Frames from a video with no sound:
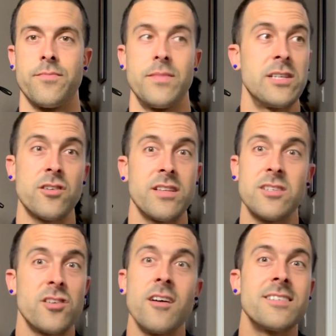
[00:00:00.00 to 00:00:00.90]
This
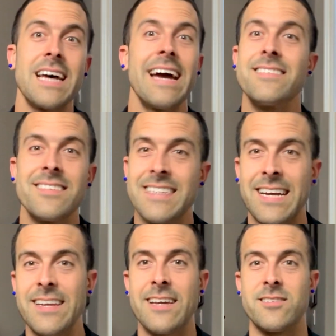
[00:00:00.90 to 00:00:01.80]
is all science and
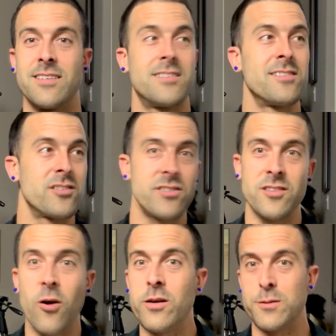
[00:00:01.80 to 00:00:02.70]
techniques. This isn't just
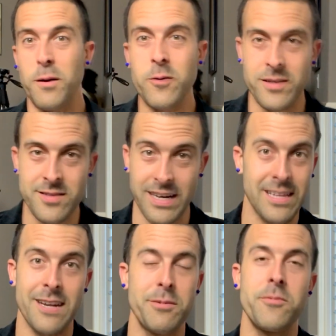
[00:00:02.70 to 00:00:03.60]
hocus pocus like a
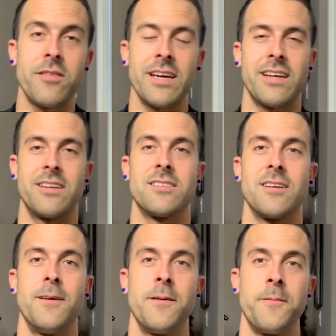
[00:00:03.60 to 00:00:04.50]
lot of people think it is.
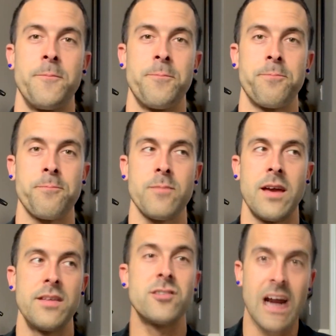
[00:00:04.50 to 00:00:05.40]

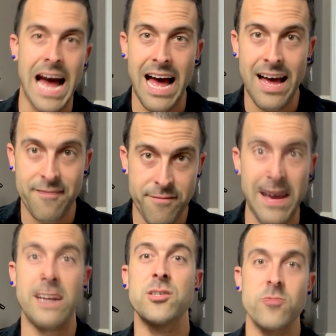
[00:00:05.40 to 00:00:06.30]
These are
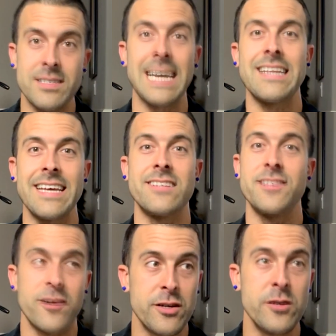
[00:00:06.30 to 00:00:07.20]
factual techniques
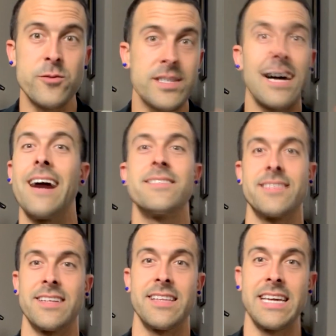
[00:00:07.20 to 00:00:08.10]
that are used
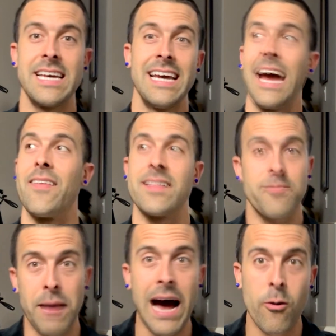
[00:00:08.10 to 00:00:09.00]
constantly, and that the
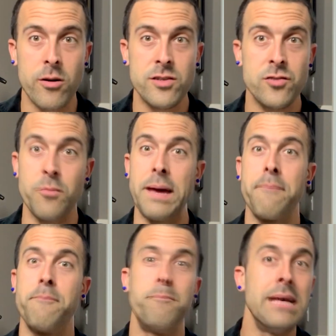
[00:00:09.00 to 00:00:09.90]
powers who pay
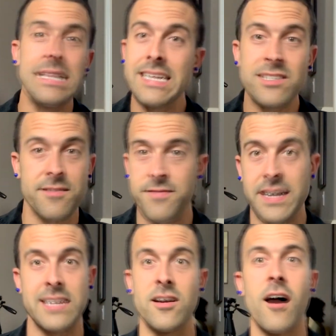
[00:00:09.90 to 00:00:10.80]
billions of
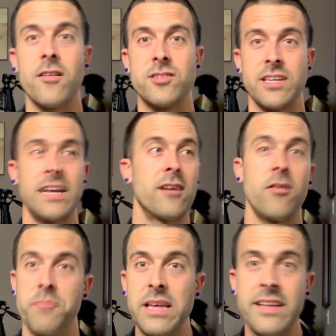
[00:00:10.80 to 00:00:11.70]
fucking dollars a year, or
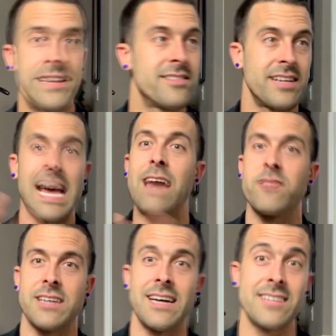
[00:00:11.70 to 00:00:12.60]
millions in
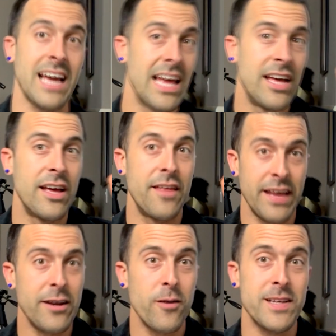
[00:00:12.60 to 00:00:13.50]
advertising, they
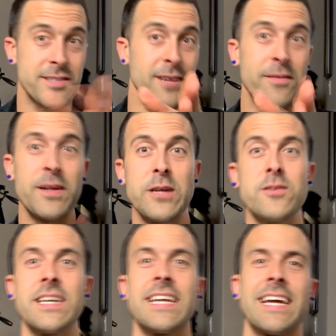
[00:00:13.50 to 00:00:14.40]
know this stuff and they're
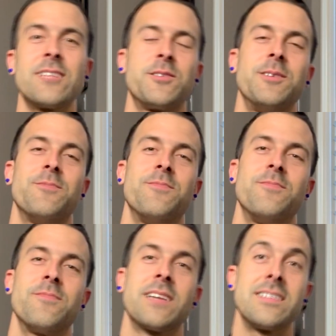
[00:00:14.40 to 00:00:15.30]
using it against you
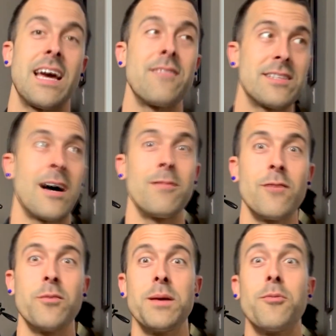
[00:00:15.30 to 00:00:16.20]
because they have the top
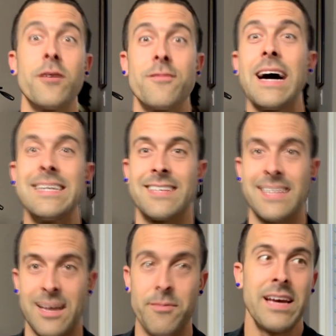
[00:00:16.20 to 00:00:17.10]
level people advising
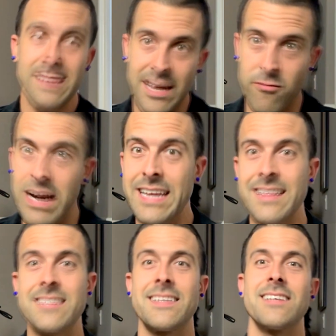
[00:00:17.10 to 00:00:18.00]
them and writing
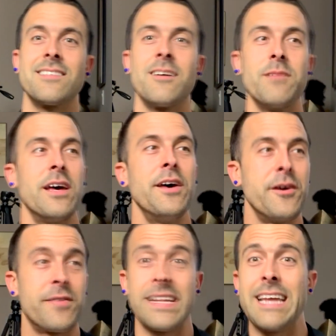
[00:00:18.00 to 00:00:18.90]
these things up. You
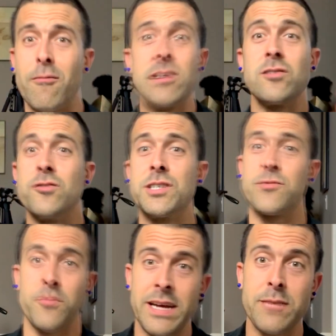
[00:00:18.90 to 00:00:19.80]
think that resolutions
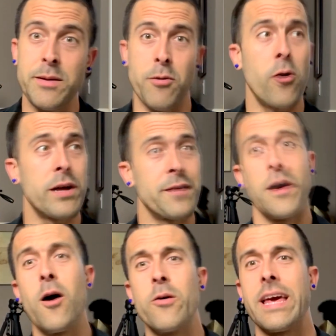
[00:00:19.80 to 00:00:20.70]
were made to be broken and the
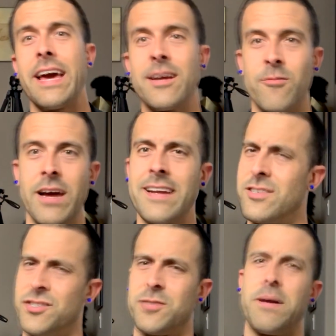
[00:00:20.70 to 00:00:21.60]
okay in red
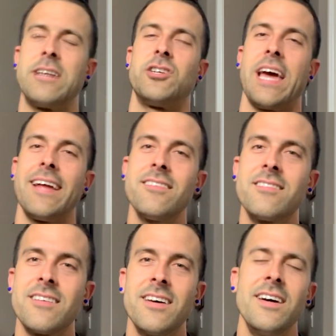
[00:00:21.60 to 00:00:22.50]
is just by
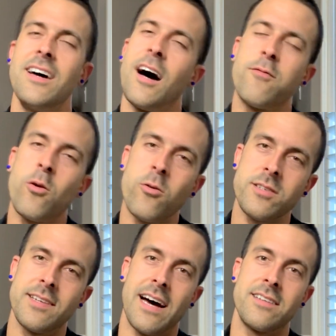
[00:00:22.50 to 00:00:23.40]
chance? Of
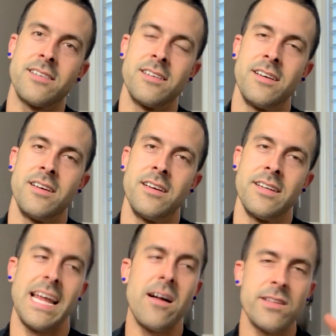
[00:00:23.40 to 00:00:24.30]
course not.
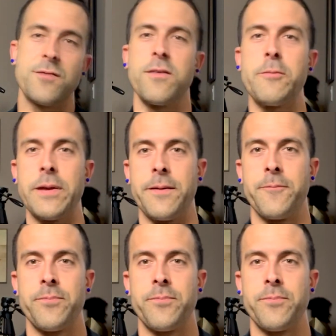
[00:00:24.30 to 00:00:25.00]
Now let's flip it.